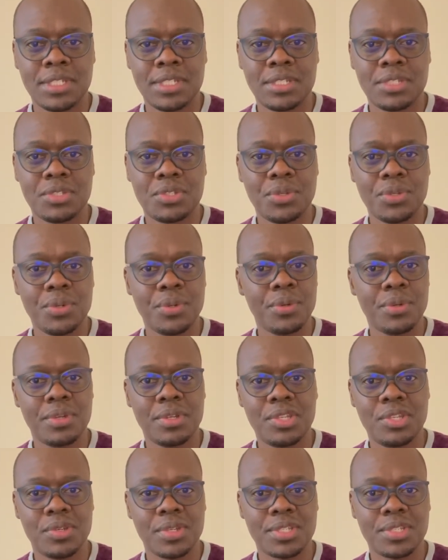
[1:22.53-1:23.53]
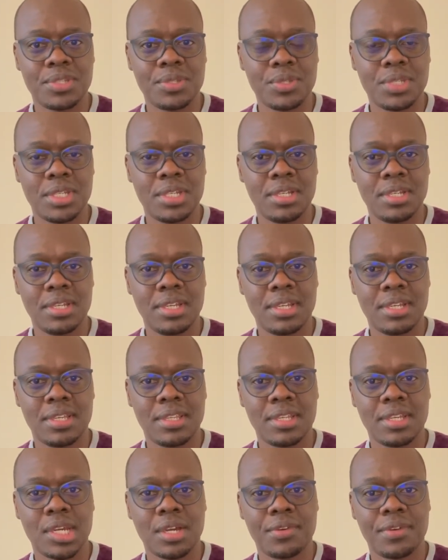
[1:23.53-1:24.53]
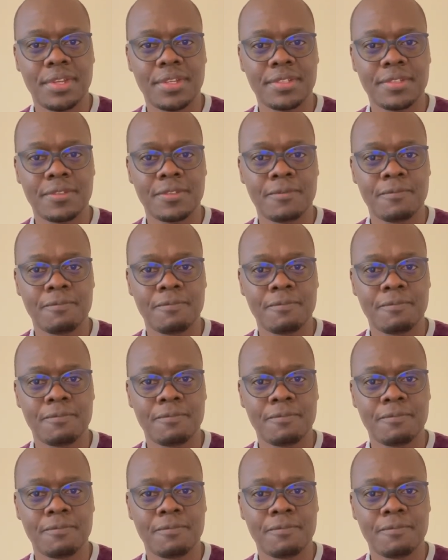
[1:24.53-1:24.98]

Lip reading: Two, you're switching the careers.